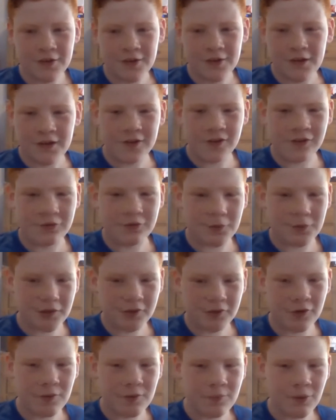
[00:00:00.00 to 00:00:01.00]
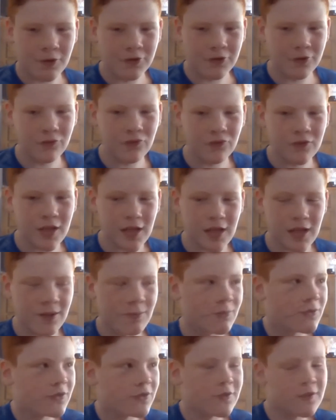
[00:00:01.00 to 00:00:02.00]
He just went through a bunch of
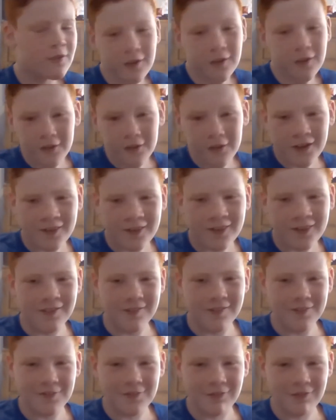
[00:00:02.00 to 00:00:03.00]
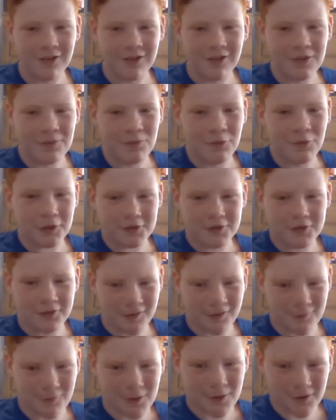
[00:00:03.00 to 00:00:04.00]
names, and then Johnny
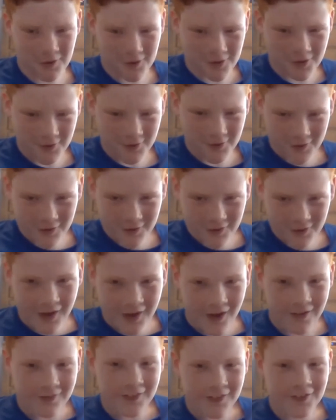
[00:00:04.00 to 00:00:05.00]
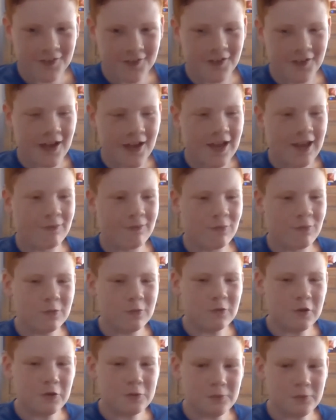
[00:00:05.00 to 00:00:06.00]
Boychuk appeared. And then out of
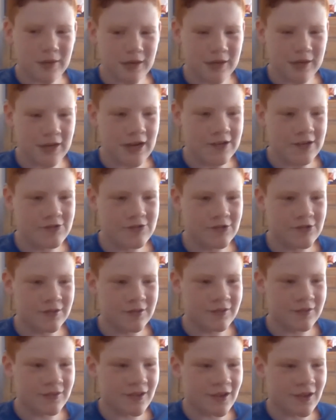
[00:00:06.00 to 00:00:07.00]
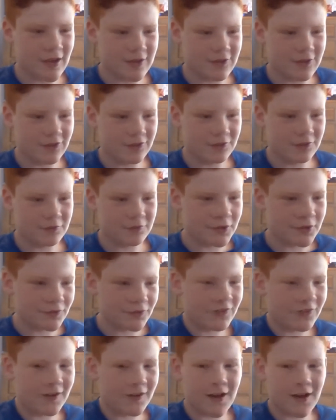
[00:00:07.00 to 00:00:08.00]
nowhere, I just
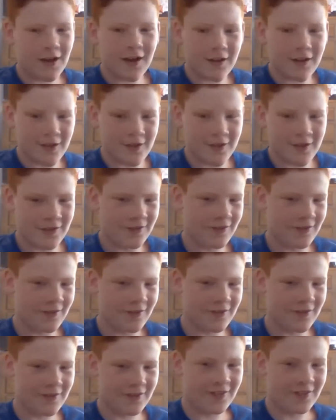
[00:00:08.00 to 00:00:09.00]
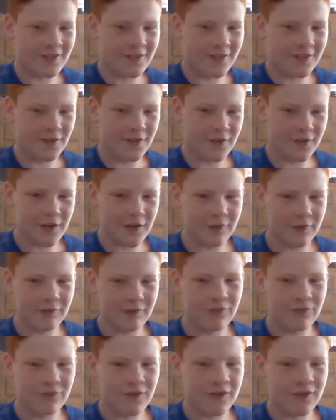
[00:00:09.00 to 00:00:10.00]
loved the guy. I
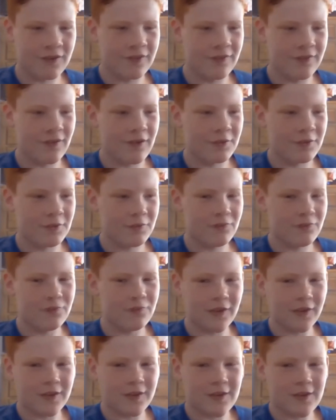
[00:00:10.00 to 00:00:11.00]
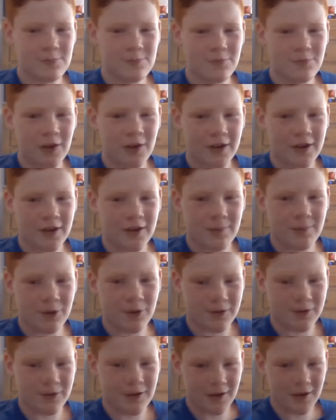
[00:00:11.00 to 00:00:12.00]
would like keep finding him
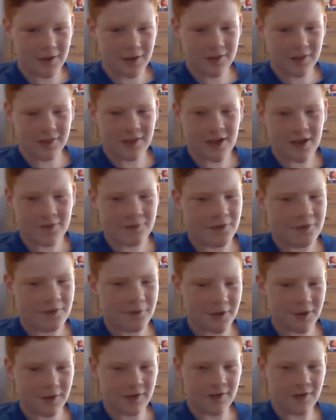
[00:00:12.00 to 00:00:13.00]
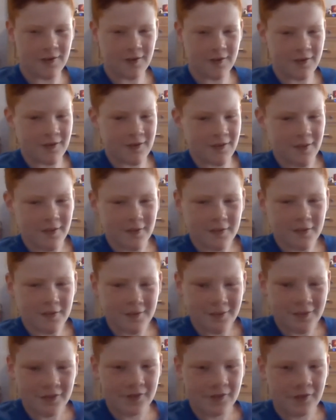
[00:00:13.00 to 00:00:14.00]
on the ice everywhere.
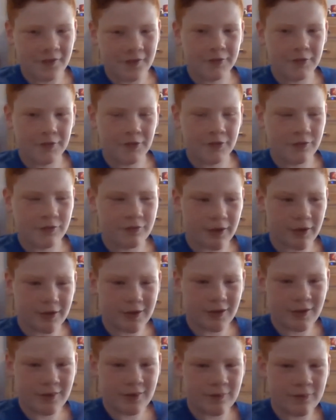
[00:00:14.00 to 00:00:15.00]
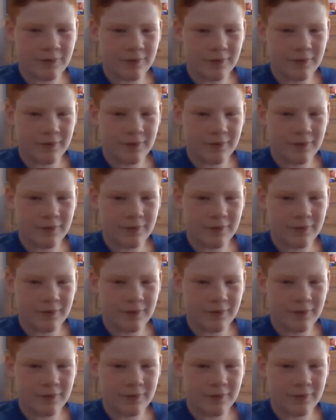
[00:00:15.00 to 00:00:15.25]
So I would just like him.